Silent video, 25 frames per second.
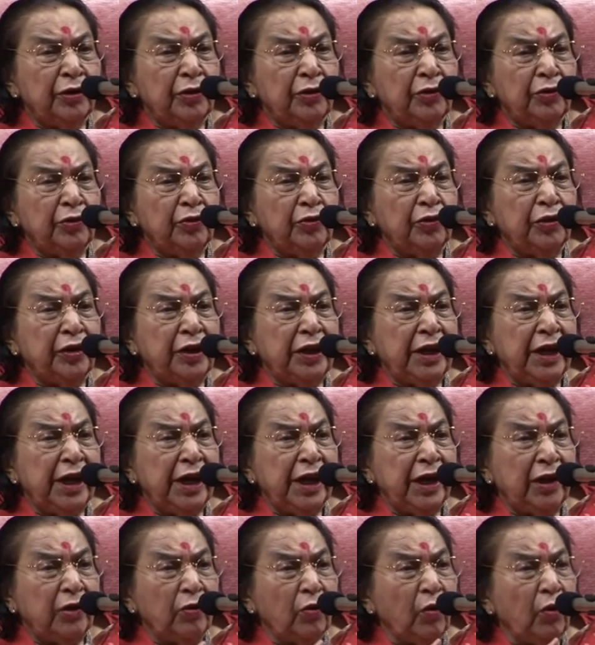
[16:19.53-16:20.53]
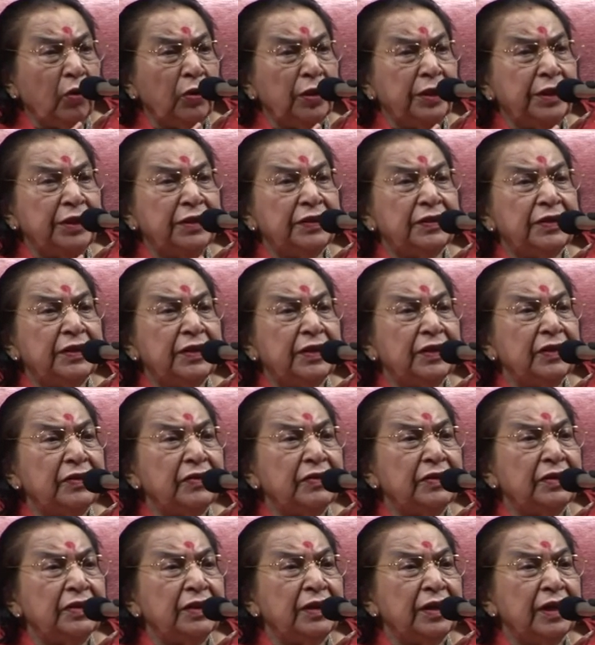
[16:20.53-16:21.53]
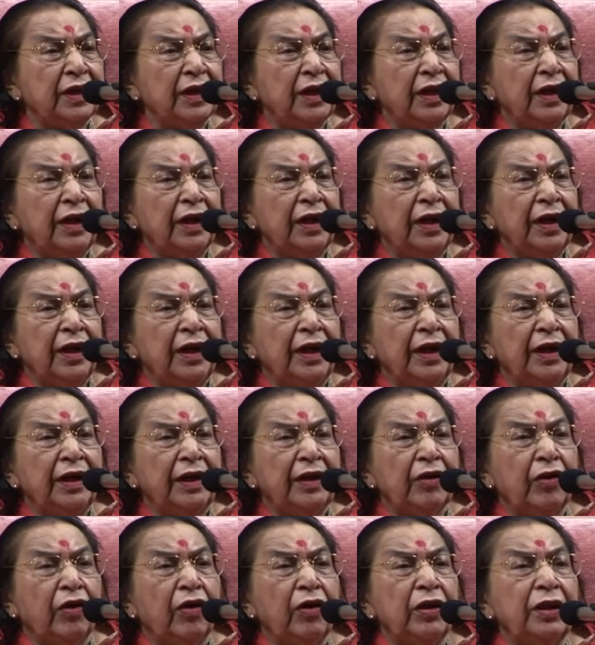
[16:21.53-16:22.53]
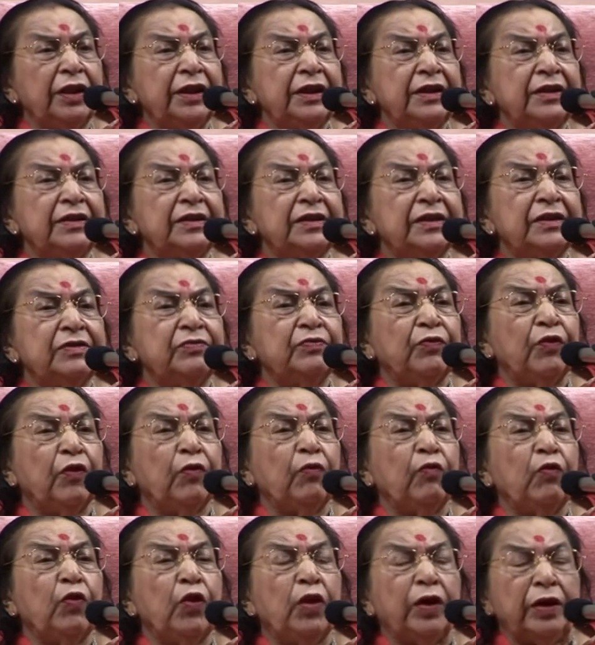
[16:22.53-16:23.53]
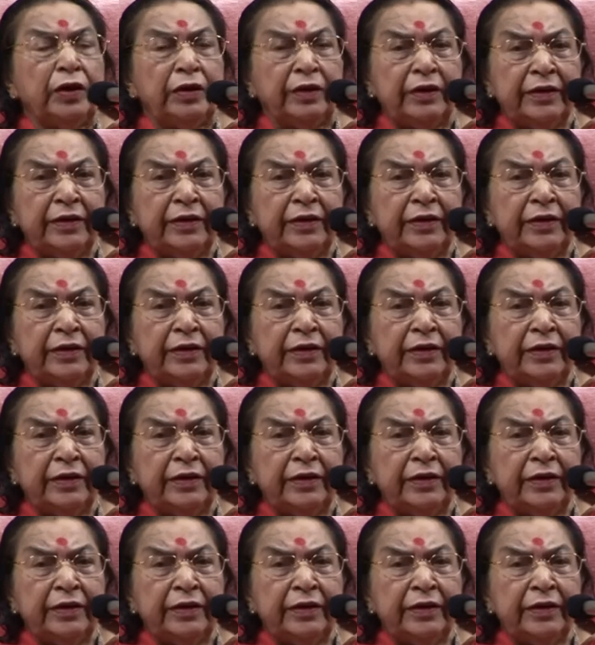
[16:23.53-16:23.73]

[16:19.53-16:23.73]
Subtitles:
to create all these things? All this is for what?